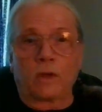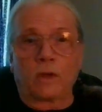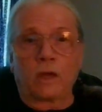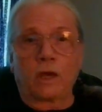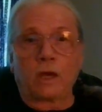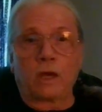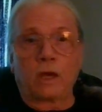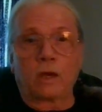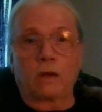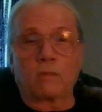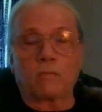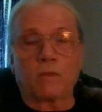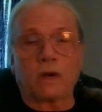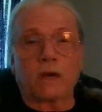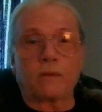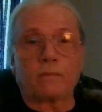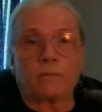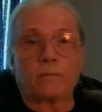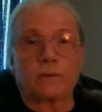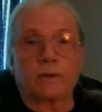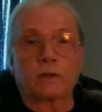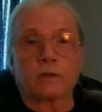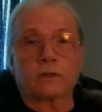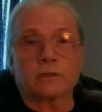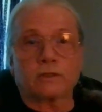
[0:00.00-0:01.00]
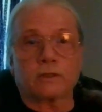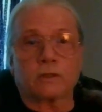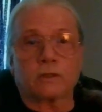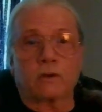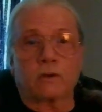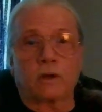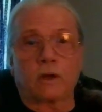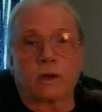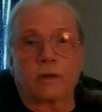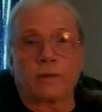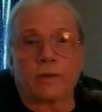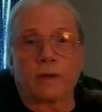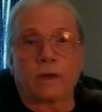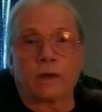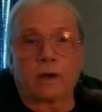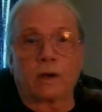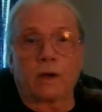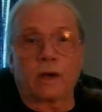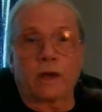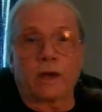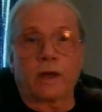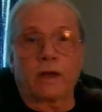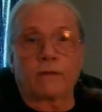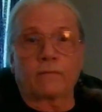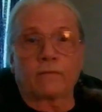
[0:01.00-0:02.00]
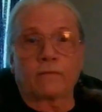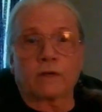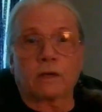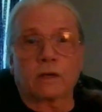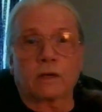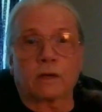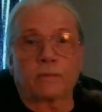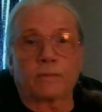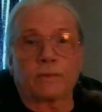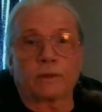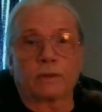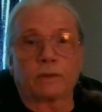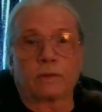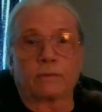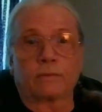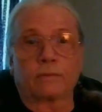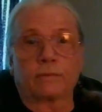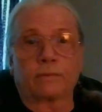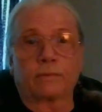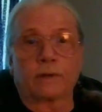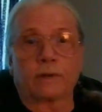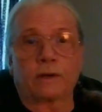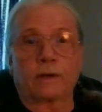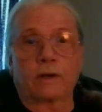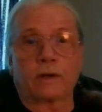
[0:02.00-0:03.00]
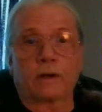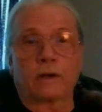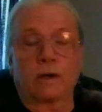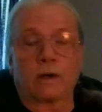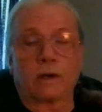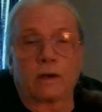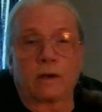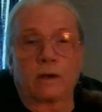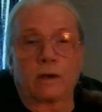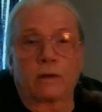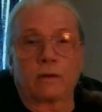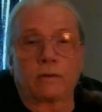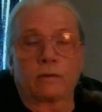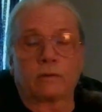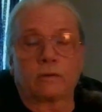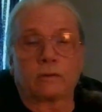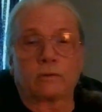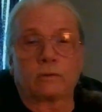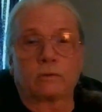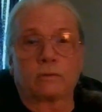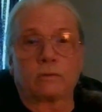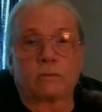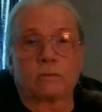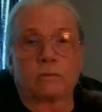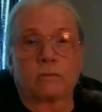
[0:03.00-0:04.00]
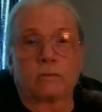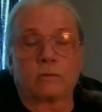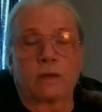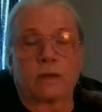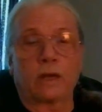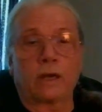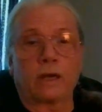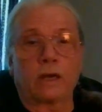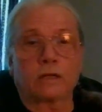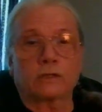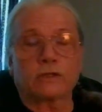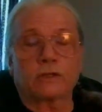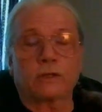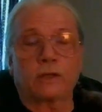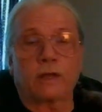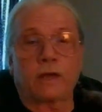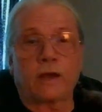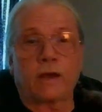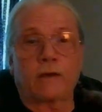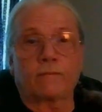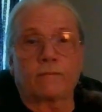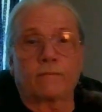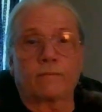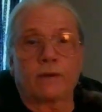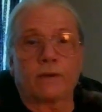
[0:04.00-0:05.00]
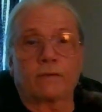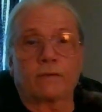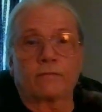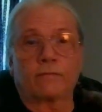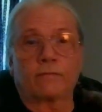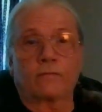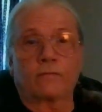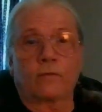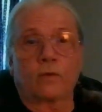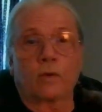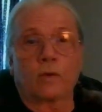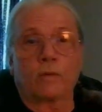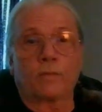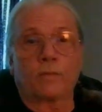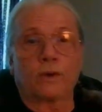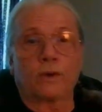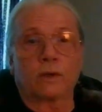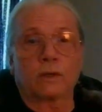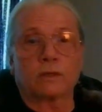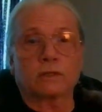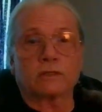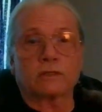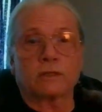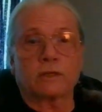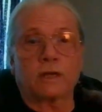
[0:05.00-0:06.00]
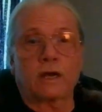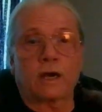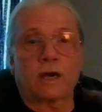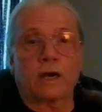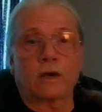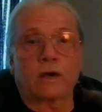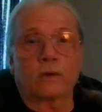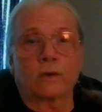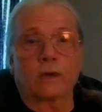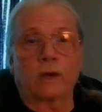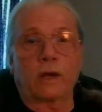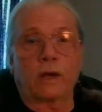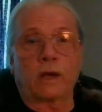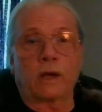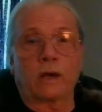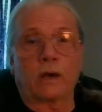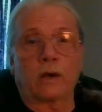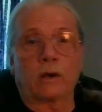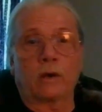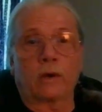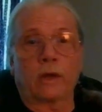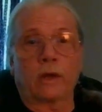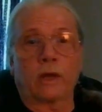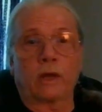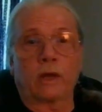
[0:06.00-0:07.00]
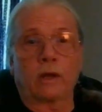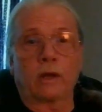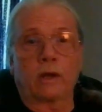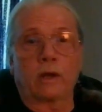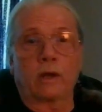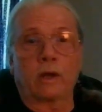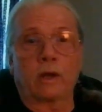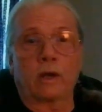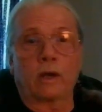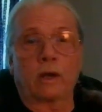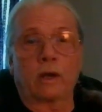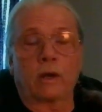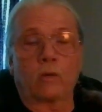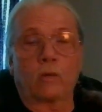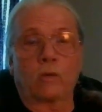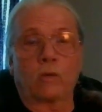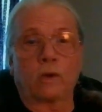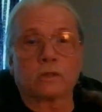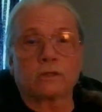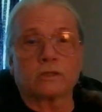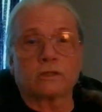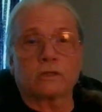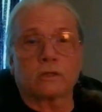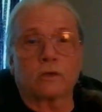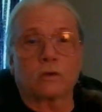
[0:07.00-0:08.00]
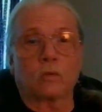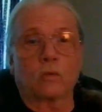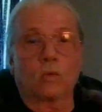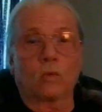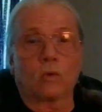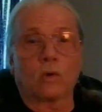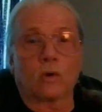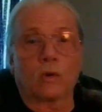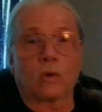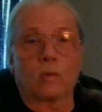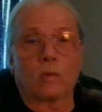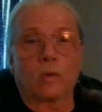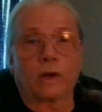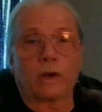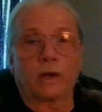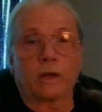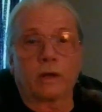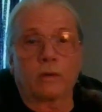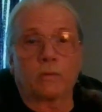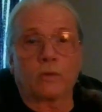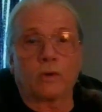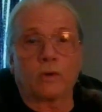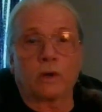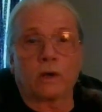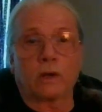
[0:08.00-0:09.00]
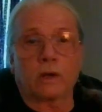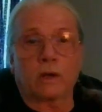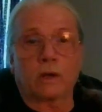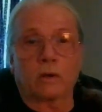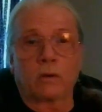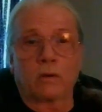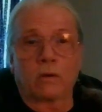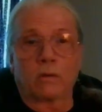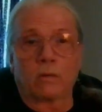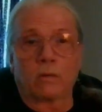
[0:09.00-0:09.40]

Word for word: And my books are on there. I have a couple of, uh, actually, I have about four books out now, and uh, one's an award winning book.